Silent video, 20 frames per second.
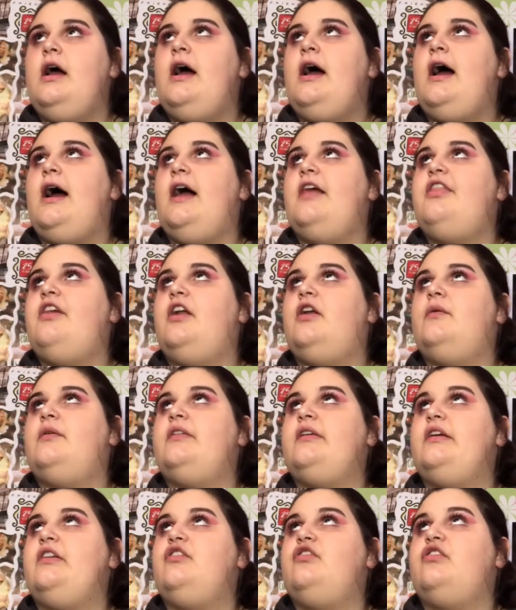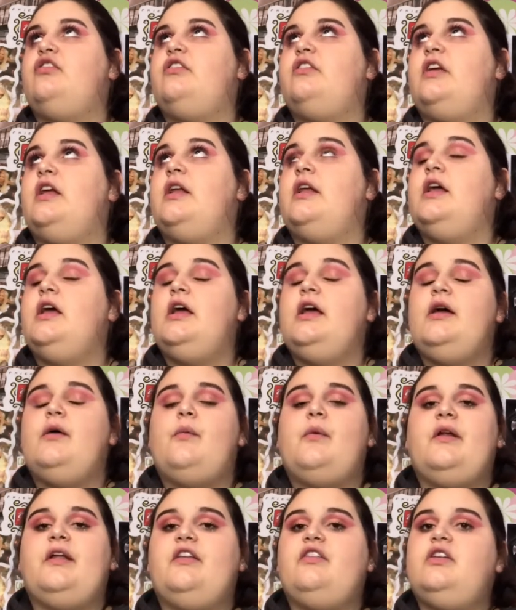I thought it was interesting.
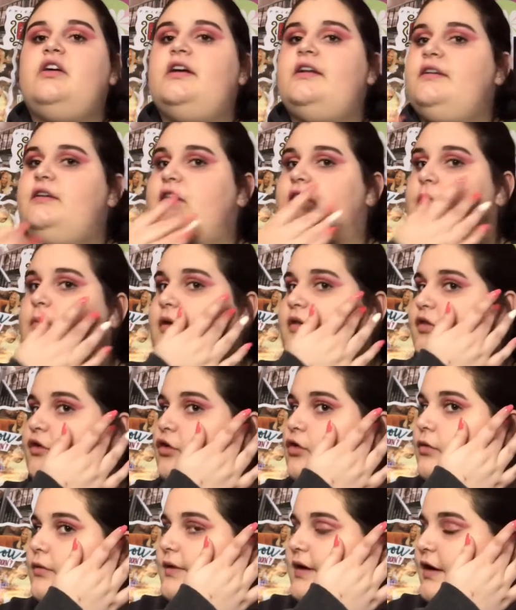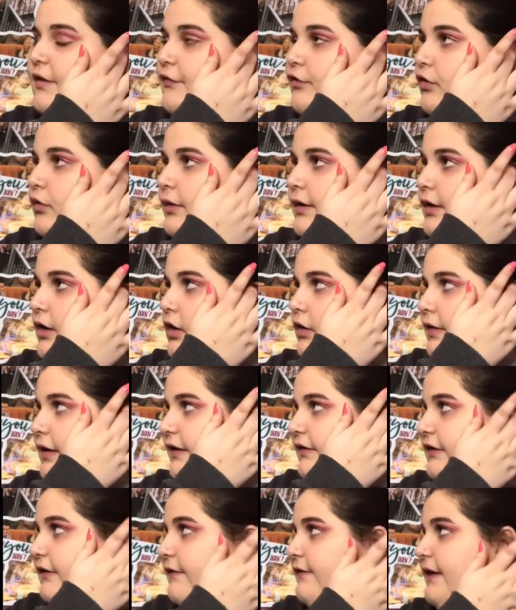When I started dealing with the whole devil and all
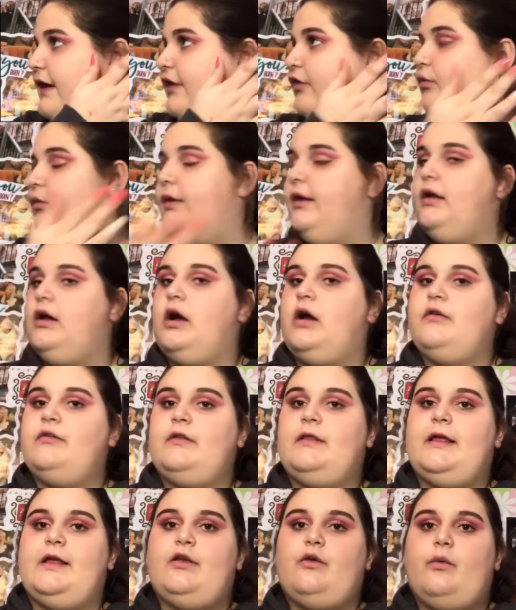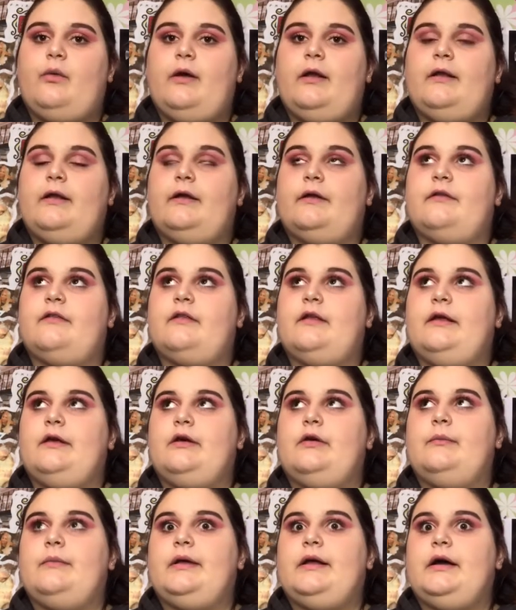that stuff, that's when it got really annoying, and I was like,
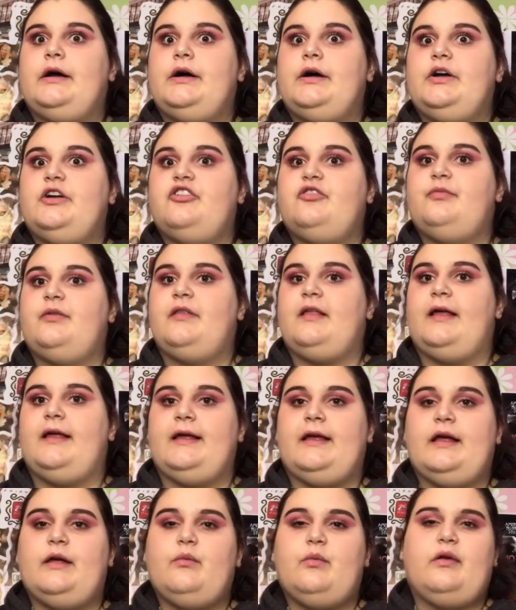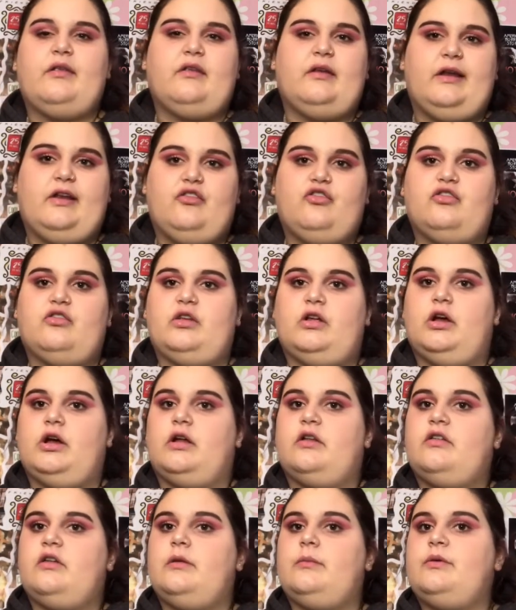oh my gosh, but like it was an interesting
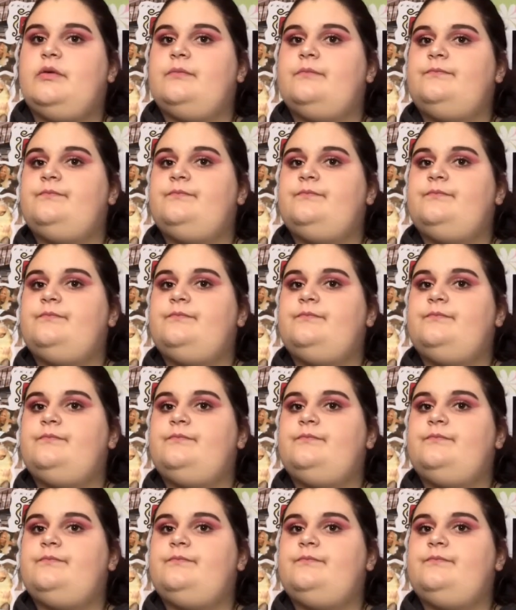concept.